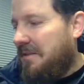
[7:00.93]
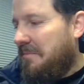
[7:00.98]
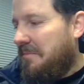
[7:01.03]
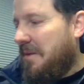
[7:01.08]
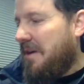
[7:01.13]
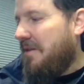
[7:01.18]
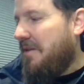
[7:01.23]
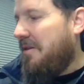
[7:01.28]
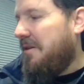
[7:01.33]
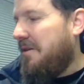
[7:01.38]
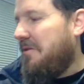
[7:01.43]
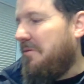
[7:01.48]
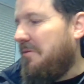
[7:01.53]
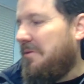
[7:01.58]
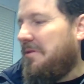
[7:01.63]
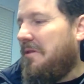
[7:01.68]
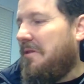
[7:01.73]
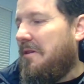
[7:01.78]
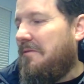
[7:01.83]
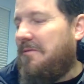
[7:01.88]
that my audio
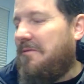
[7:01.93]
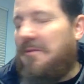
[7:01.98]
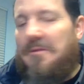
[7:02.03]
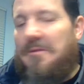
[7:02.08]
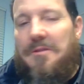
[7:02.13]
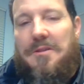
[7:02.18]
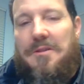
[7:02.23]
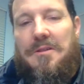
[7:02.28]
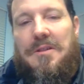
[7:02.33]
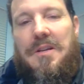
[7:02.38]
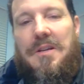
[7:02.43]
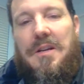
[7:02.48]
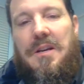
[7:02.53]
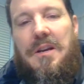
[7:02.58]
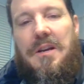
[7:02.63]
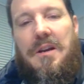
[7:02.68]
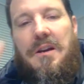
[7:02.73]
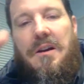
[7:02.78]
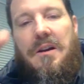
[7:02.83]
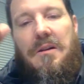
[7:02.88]
was off earlier
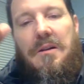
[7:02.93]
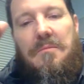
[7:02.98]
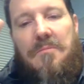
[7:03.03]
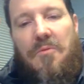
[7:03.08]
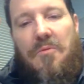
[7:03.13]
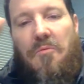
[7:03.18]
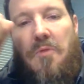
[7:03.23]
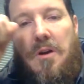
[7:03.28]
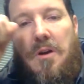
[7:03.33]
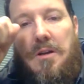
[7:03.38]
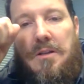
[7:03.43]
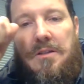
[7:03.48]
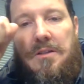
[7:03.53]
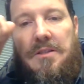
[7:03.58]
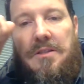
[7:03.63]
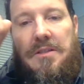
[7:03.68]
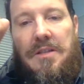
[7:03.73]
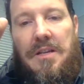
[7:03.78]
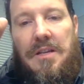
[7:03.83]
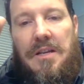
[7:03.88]

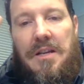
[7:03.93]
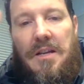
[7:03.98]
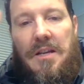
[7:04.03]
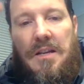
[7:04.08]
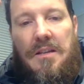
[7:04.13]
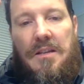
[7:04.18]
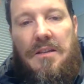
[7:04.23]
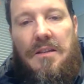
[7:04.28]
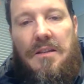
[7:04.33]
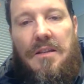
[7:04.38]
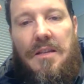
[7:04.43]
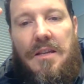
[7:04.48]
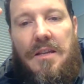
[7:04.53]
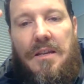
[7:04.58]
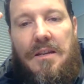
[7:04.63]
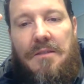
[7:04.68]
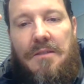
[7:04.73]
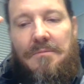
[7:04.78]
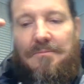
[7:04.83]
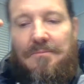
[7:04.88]
was
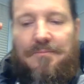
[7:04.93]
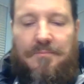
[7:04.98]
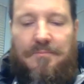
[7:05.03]
the